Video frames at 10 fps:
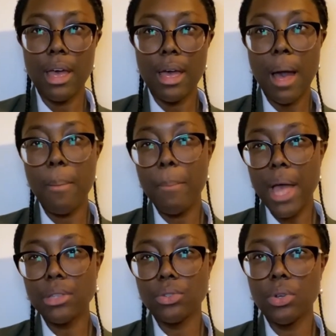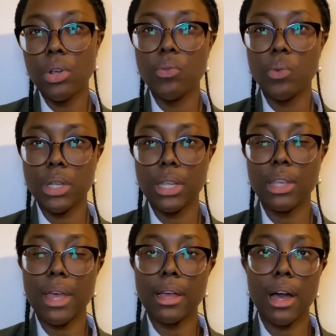at best
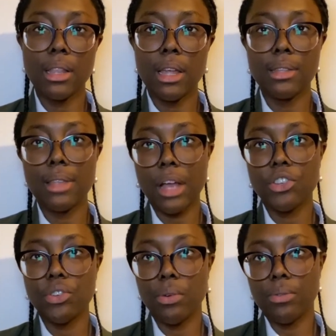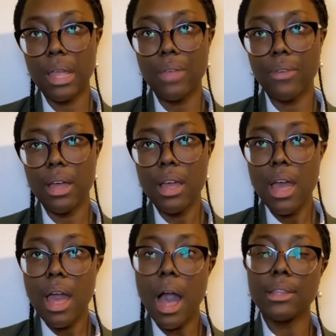ruining their colour, texture or flavour,
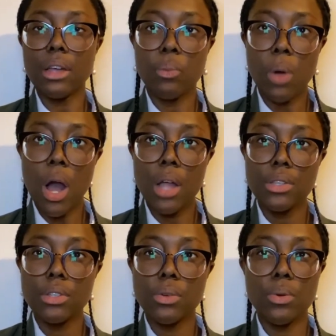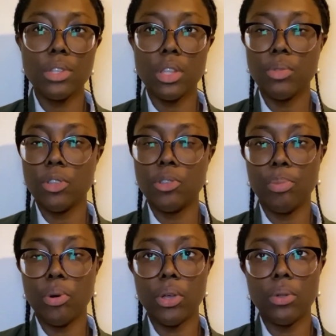and at worst causing them to
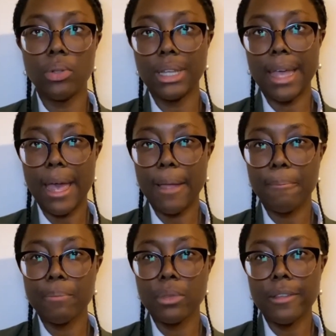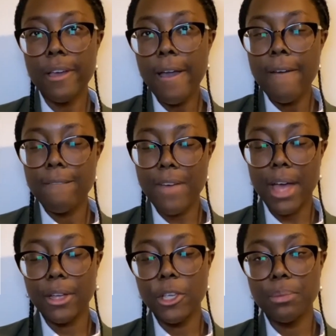spoil or decay.
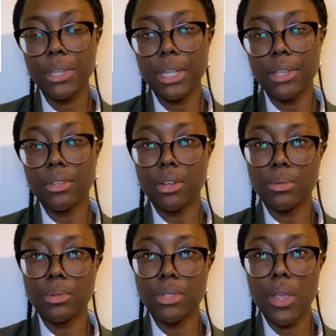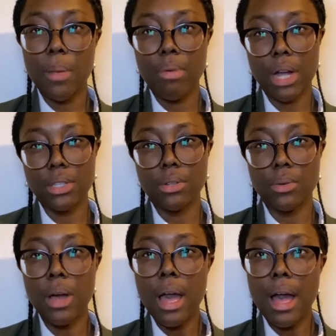Vacuum sealers are also
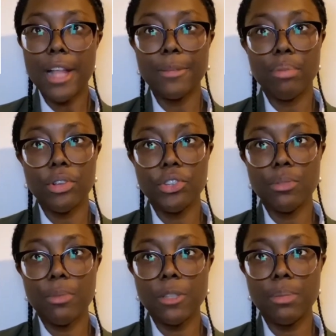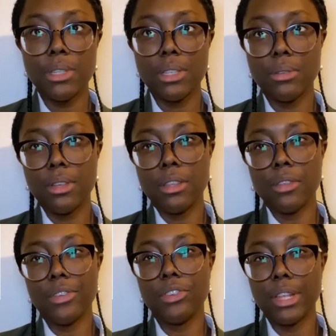impractical as produce must be sealed
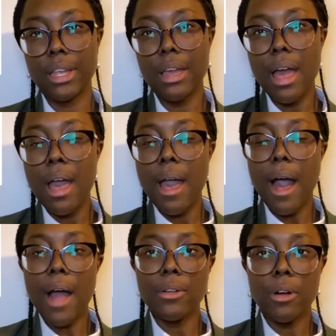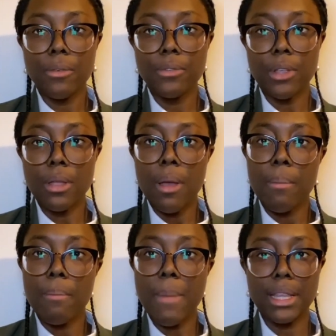individually, and often
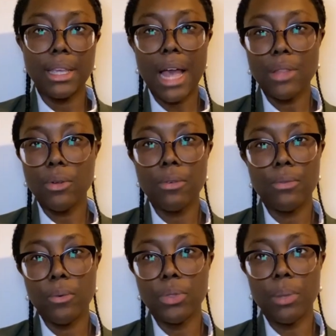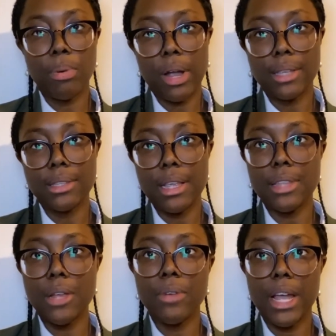many cannot afford the price as
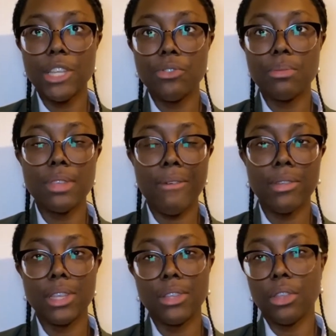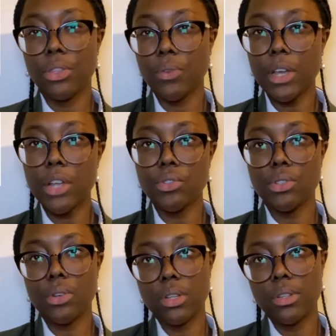they range from $70 to
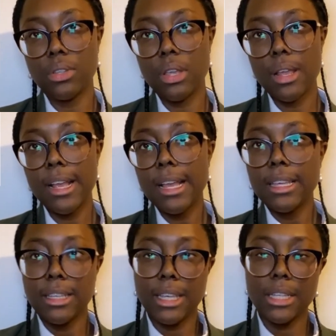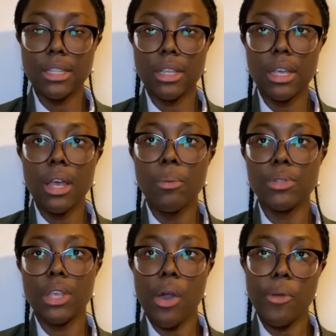$300. Eden
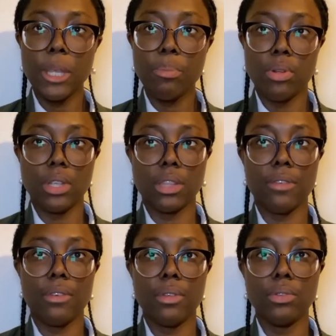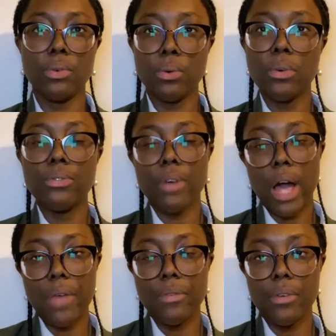was the only product that fulfilled all
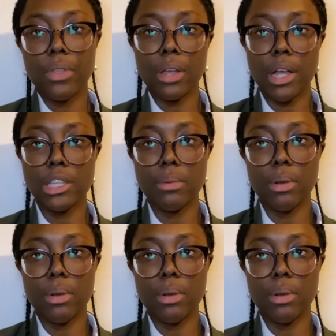5 of the customer